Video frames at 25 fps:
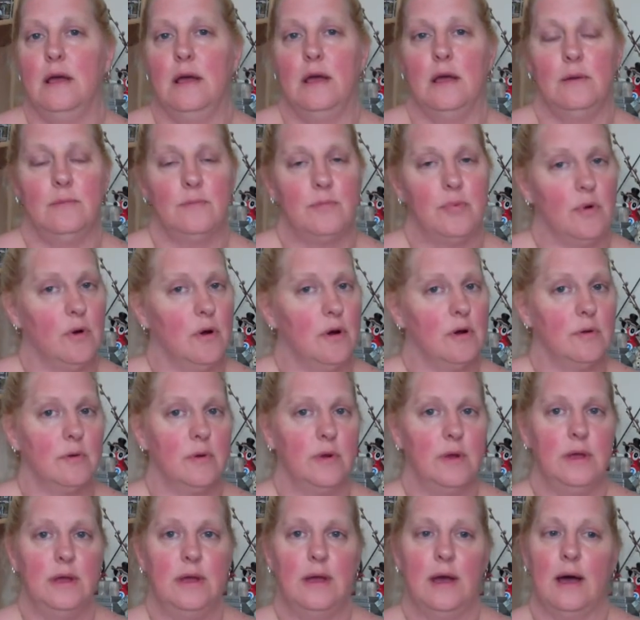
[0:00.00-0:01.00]

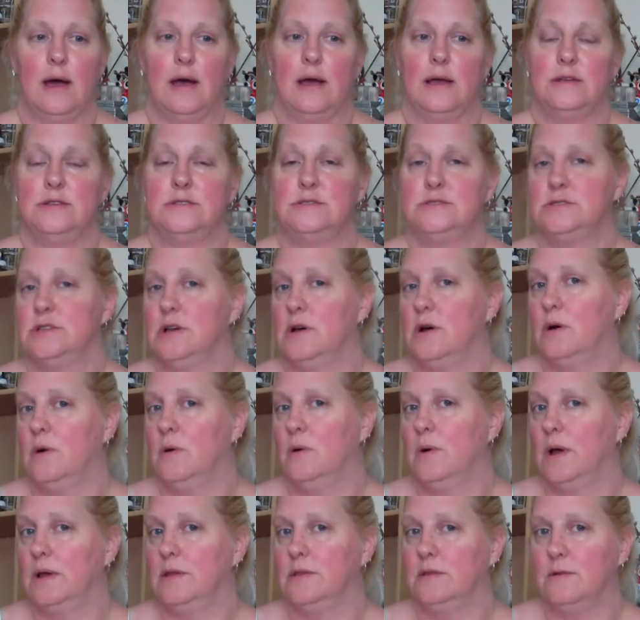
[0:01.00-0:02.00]
embroidery, I
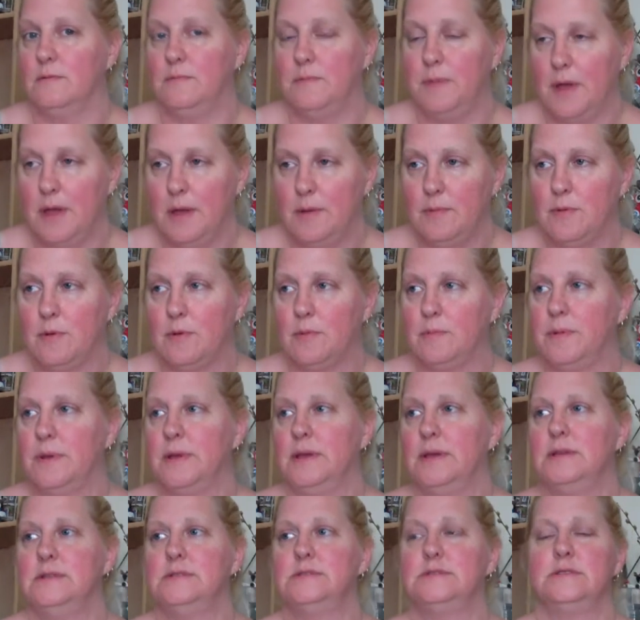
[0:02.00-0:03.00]
sew, I do paper
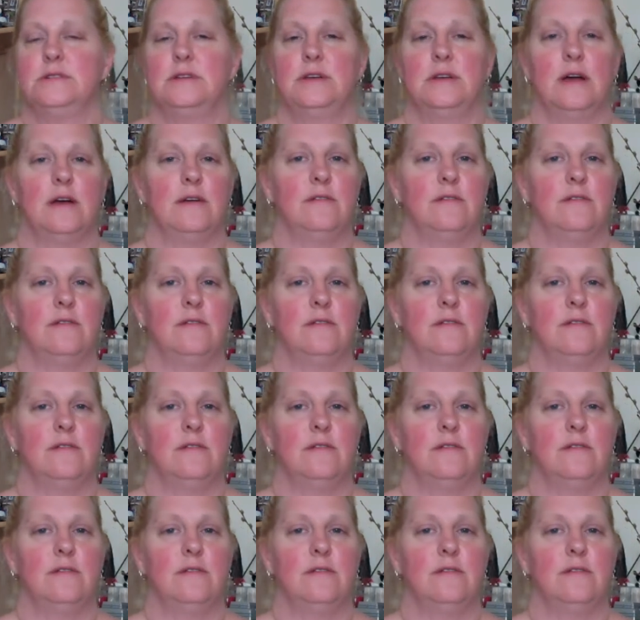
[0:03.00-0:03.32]
piecing,